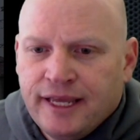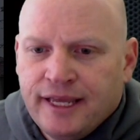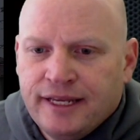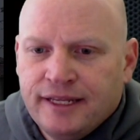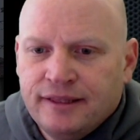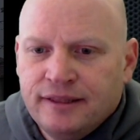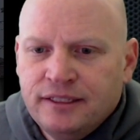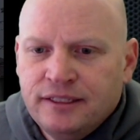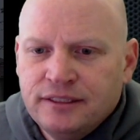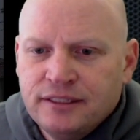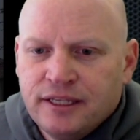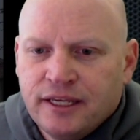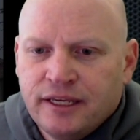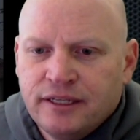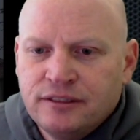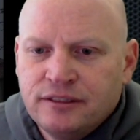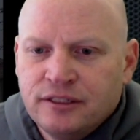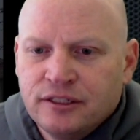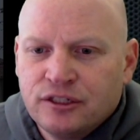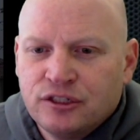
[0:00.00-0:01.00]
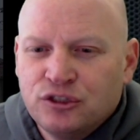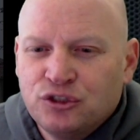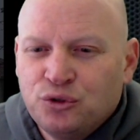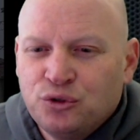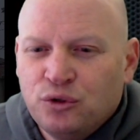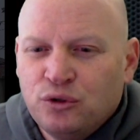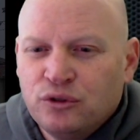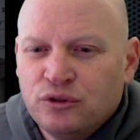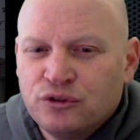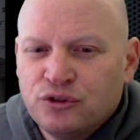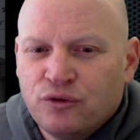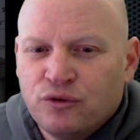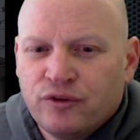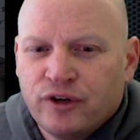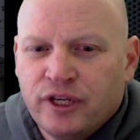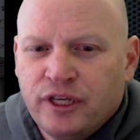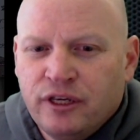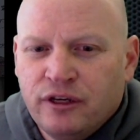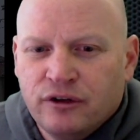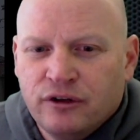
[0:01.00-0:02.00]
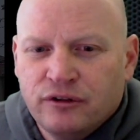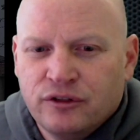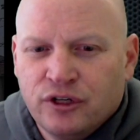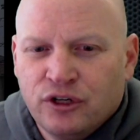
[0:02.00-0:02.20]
And in this case, the controller is over here.